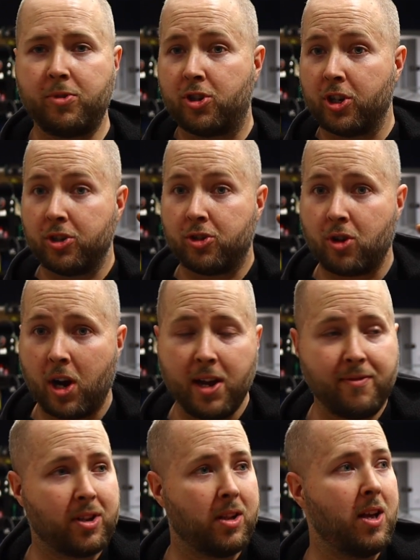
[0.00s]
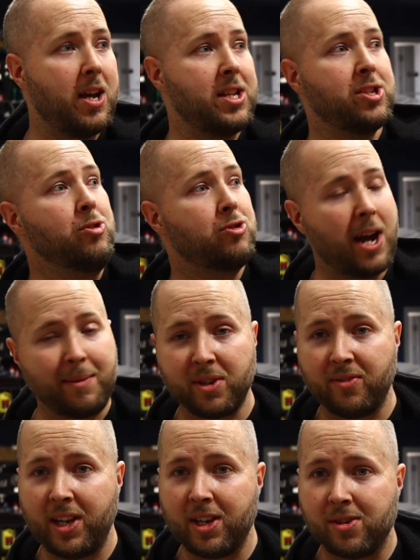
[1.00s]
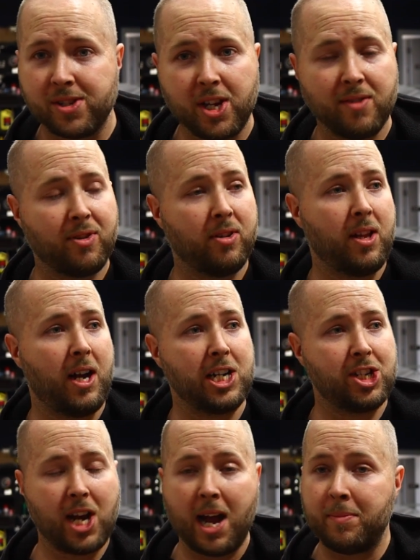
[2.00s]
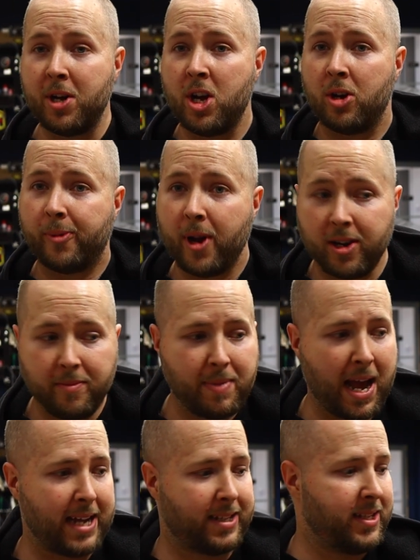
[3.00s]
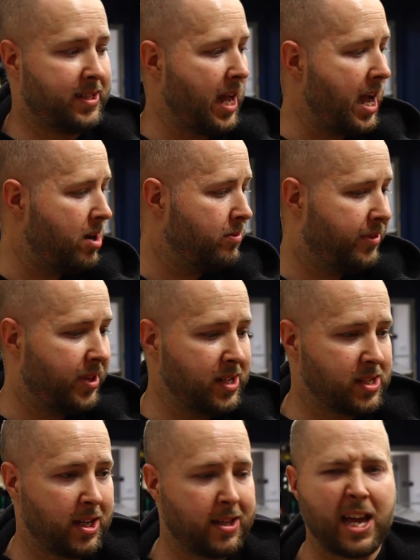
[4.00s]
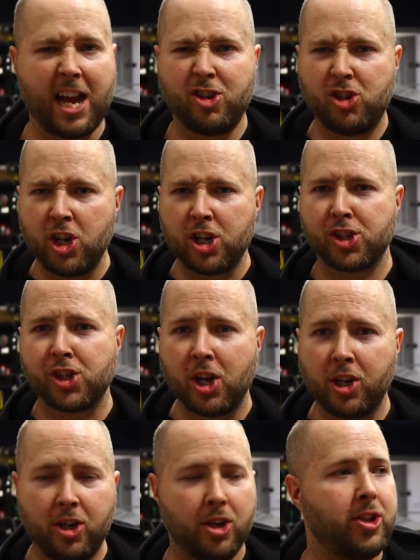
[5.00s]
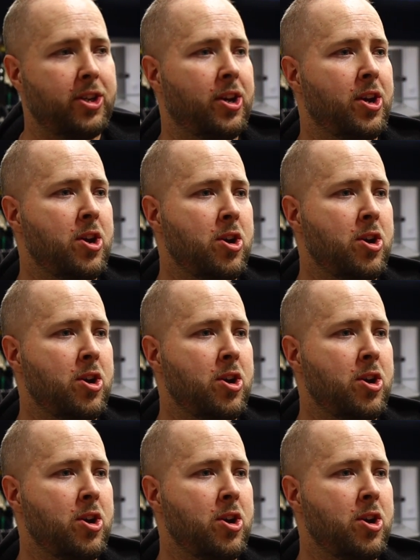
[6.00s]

drive clients who drop their vehicles here for a long job, run them back to town, things like that. Just a good